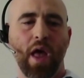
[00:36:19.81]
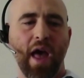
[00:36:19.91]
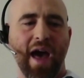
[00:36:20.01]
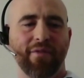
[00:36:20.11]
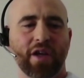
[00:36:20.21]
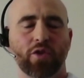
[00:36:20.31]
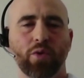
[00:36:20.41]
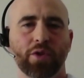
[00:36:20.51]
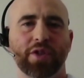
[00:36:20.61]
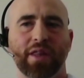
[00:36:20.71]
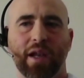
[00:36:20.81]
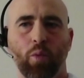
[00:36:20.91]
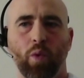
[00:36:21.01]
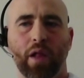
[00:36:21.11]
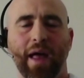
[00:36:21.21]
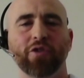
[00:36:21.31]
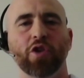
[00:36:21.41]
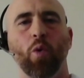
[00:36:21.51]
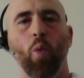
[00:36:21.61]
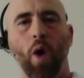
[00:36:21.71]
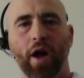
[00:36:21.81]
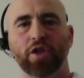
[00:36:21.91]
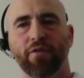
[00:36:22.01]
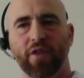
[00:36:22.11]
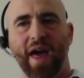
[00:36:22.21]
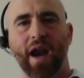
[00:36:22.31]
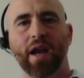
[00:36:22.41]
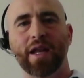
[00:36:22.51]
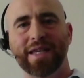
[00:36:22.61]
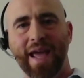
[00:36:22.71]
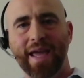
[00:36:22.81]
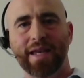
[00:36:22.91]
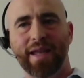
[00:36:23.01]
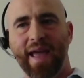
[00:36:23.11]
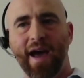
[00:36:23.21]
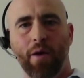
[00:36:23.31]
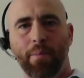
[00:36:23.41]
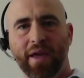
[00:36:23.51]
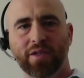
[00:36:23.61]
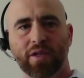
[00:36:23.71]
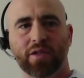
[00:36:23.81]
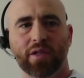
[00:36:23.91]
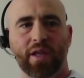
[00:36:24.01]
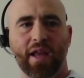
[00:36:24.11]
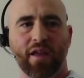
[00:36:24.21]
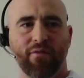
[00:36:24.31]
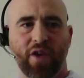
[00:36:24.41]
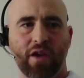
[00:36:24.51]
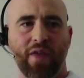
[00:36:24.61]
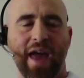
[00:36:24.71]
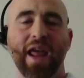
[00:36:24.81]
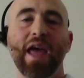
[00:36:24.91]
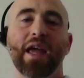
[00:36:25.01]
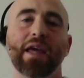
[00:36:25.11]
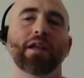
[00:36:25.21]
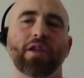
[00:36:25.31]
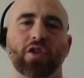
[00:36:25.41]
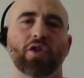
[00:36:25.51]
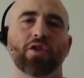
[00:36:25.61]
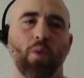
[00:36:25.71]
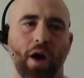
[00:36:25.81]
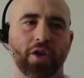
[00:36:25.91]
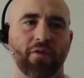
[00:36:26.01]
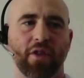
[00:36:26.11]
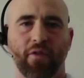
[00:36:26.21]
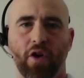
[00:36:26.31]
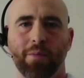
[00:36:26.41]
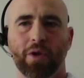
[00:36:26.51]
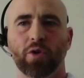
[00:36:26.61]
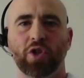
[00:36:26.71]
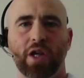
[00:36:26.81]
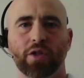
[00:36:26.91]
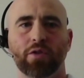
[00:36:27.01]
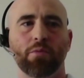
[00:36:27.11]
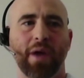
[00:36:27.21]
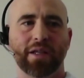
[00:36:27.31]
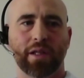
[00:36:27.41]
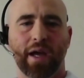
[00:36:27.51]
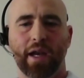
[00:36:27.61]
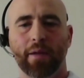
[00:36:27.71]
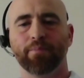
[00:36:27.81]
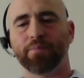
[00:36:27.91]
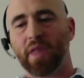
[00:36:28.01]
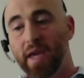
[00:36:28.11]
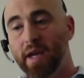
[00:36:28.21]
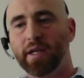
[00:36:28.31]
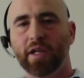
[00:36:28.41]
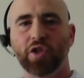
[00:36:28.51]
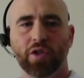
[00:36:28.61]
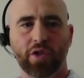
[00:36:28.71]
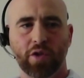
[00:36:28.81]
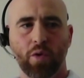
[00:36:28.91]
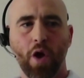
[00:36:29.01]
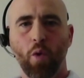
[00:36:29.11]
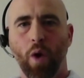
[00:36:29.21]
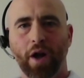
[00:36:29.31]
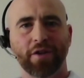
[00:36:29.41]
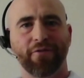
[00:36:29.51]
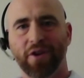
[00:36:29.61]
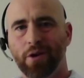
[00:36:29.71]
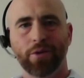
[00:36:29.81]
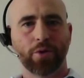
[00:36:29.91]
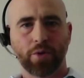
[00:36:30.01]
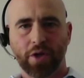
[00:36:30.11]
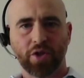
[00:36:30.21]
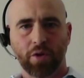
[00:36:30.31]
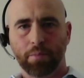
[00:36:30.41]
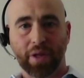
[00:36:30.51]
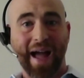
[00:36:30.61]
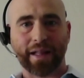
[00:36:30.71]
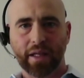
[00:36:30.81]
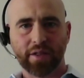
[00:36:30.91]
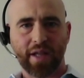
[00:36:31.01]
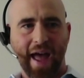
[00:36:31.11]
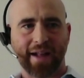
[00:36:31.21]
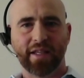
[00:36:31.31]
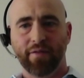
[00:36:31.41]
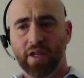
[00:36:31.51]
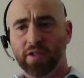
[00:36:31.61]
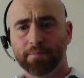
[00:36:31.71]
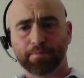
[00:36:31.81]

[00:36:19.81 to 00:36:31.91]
having a tool set that allows you to watch for that on a day in, day out basis and configure that, in addition to watching for the volumetric changes through baselining, in addition to watching for, you know, the traditional blacklist activities,